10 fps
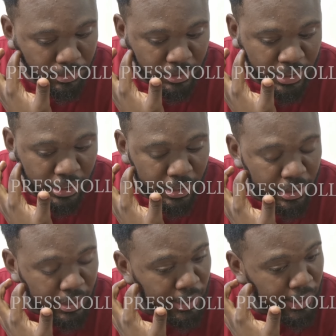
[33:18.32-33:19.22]
Nini,
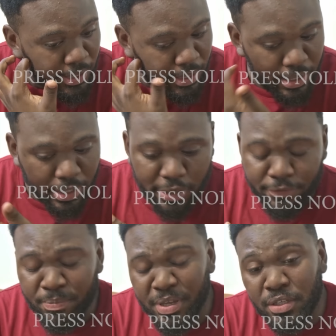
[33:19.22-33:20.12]
I've
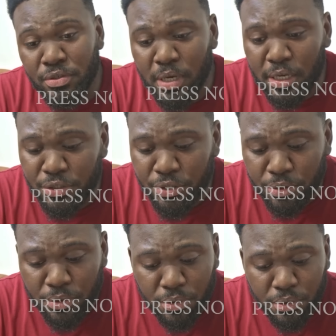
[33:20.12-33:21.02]
been meaning to ask
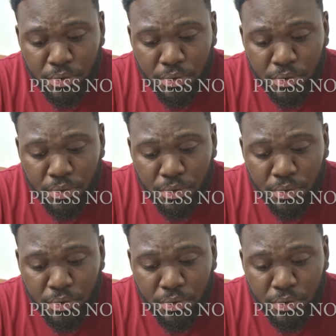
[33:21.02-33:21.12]
you.